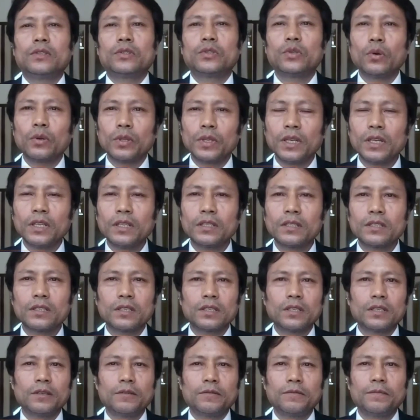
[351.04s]
so
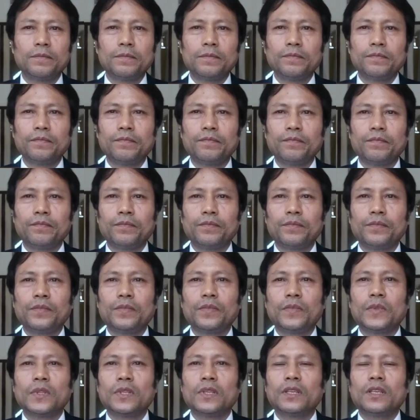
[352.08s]
that
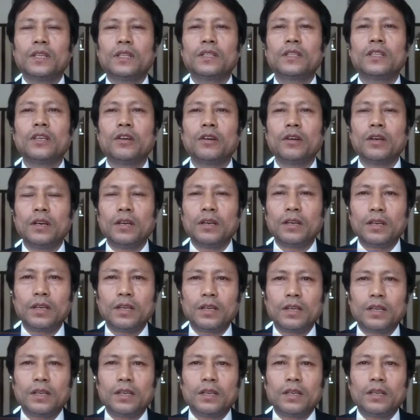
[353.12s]
the
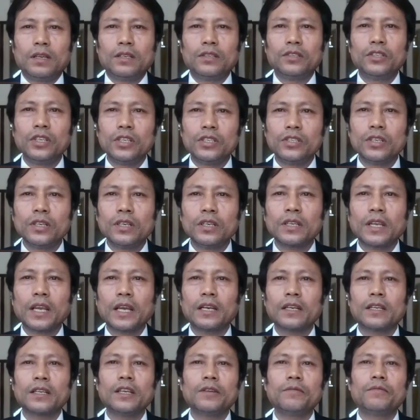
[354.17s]
teacher
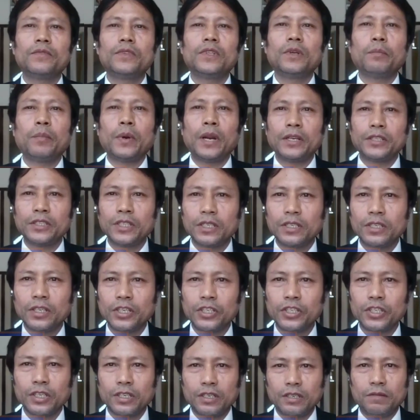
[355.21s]
can give the
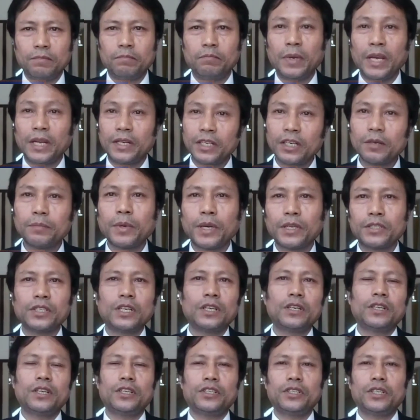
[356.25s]
presentation, better
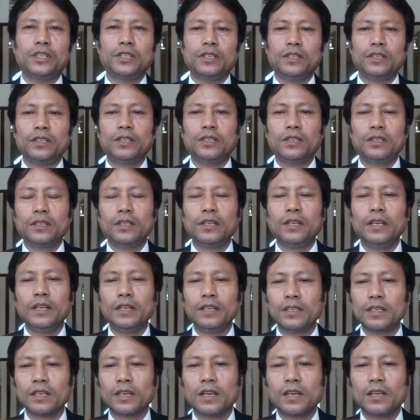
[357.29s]
presentation
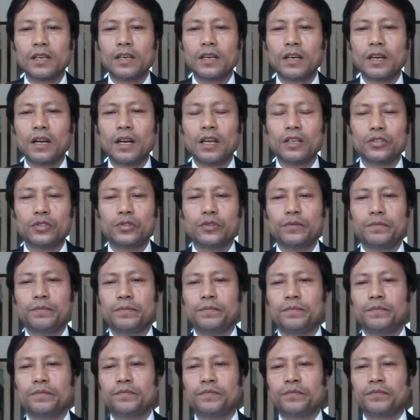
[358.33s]
in the
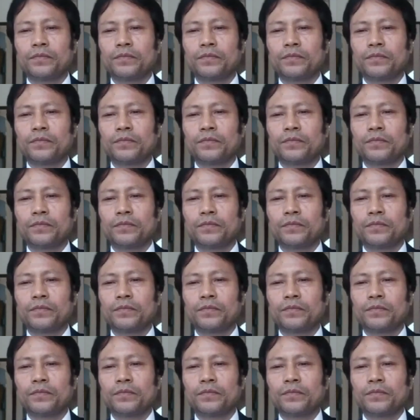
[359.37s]
classroom.